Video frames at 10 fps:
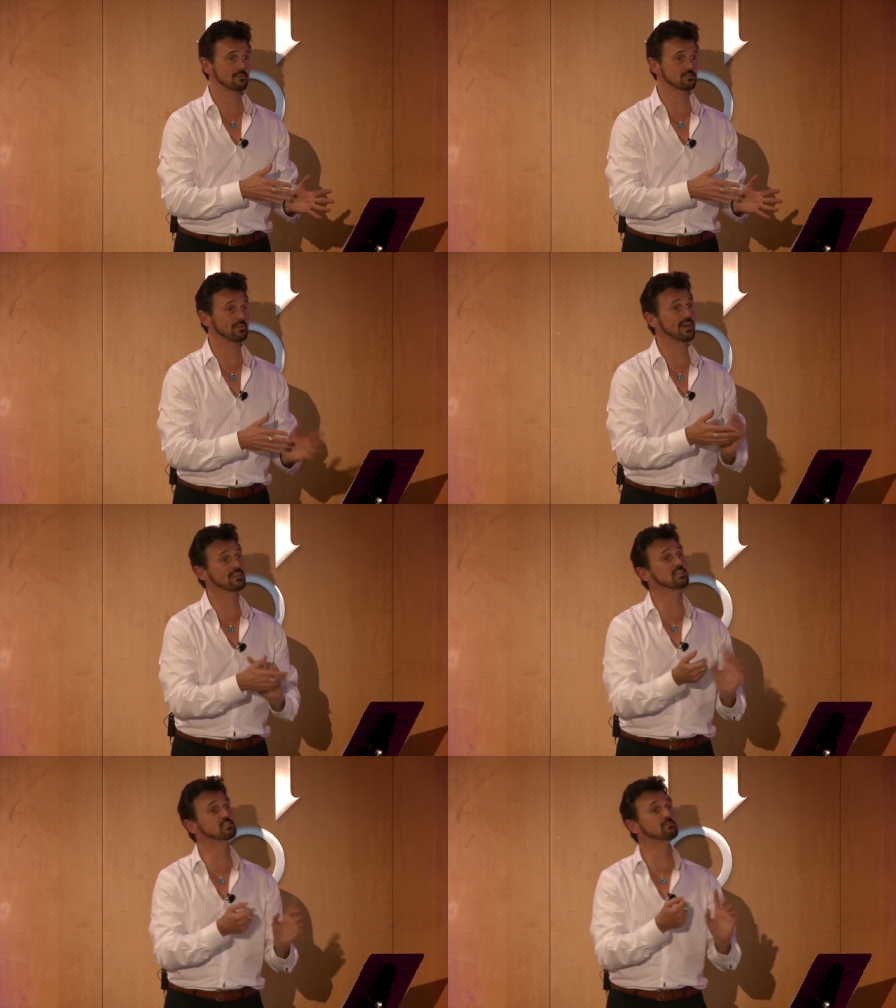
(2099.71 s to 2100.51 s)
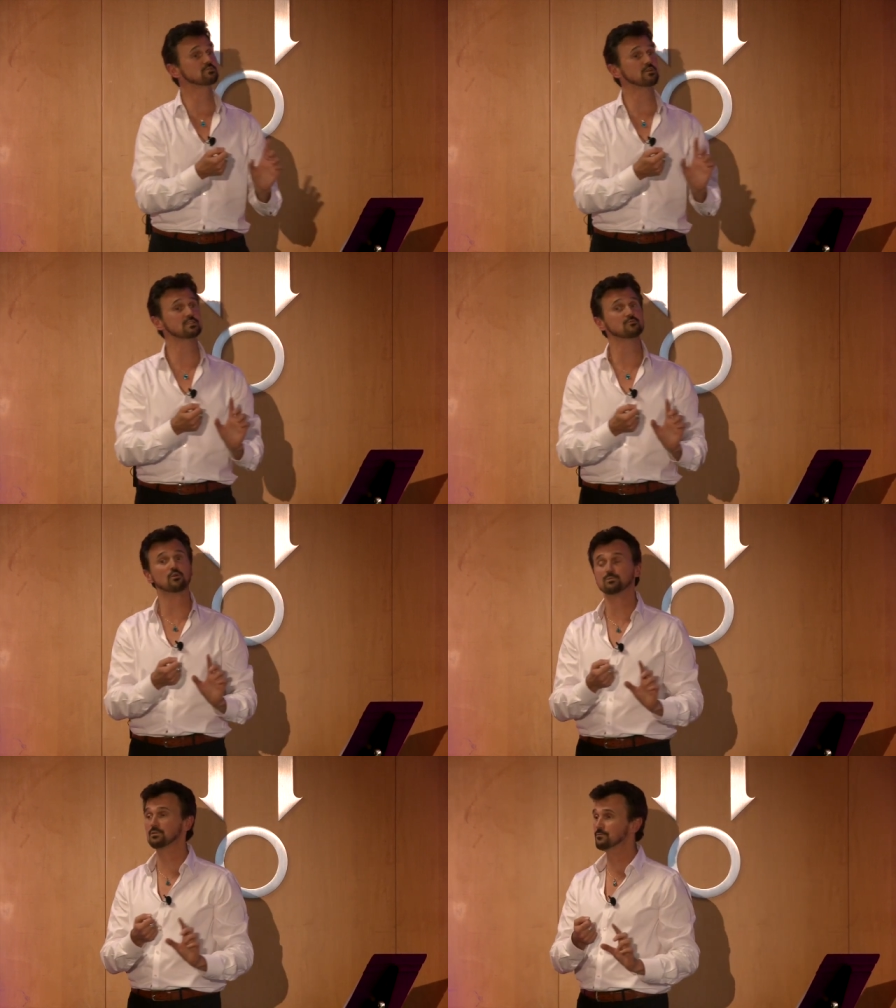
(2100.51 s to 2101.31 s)
So that needs to be
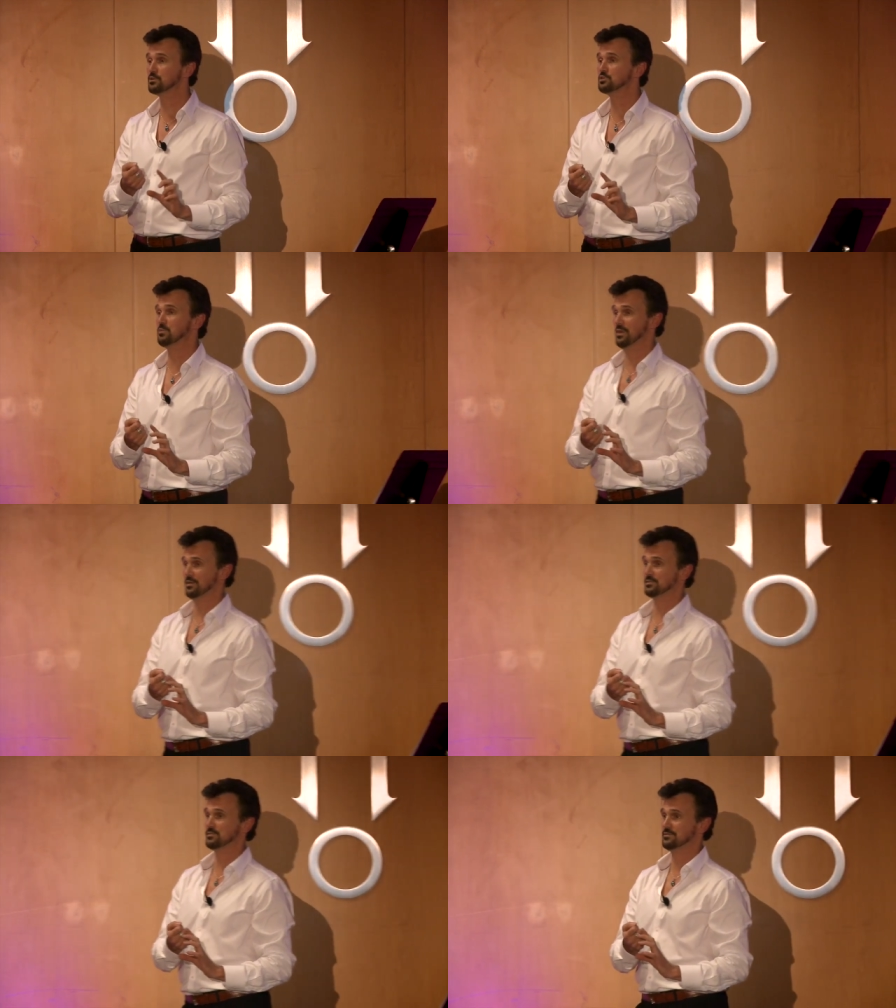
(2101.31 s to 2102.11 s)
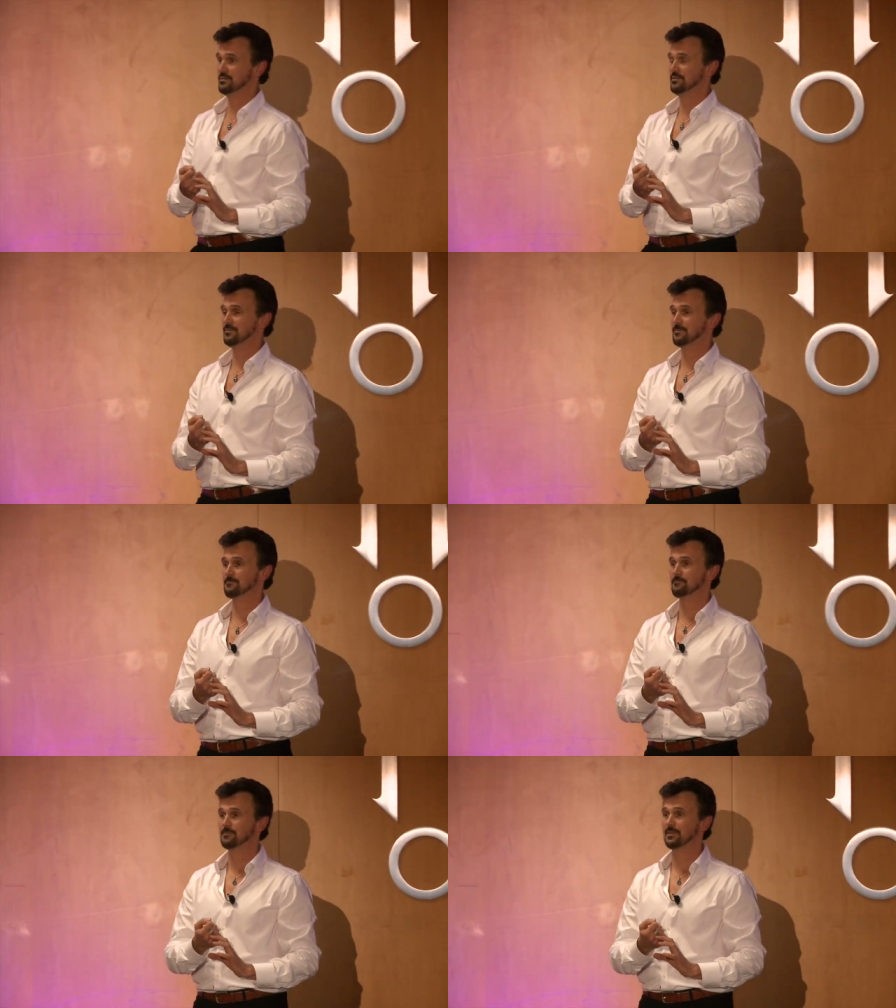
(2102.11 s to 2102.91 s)
transformed in the first place.
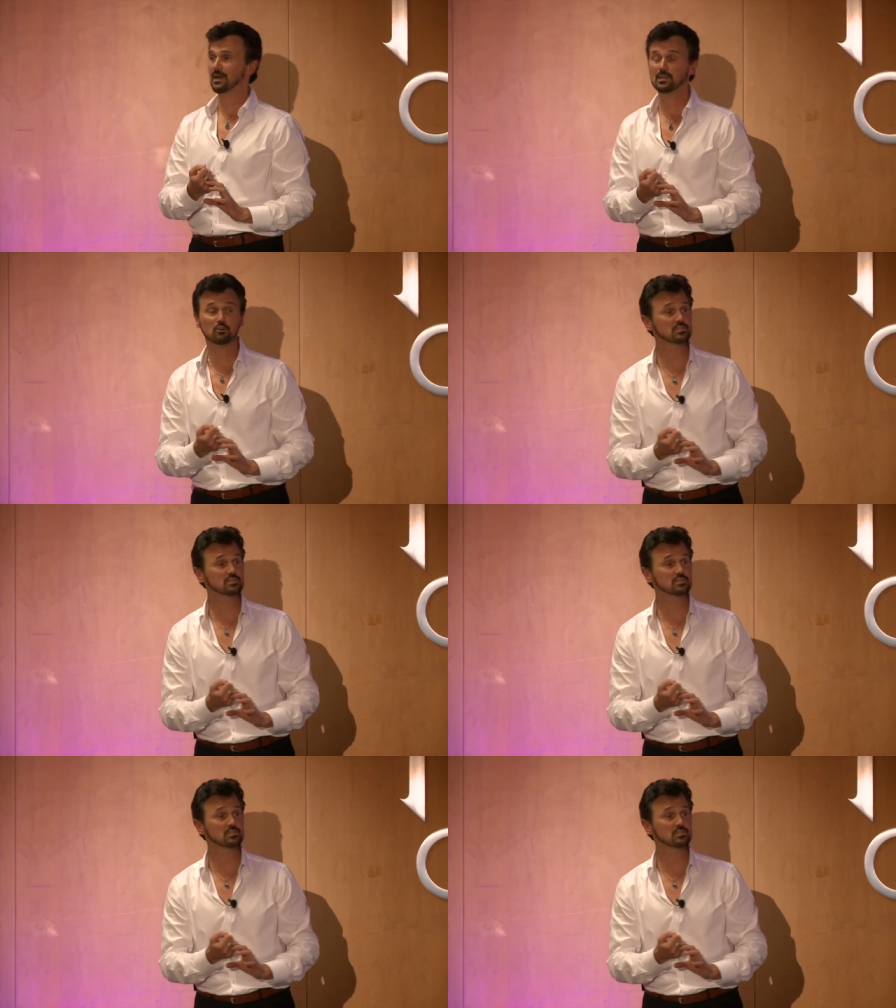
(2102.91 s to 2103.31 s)
And I know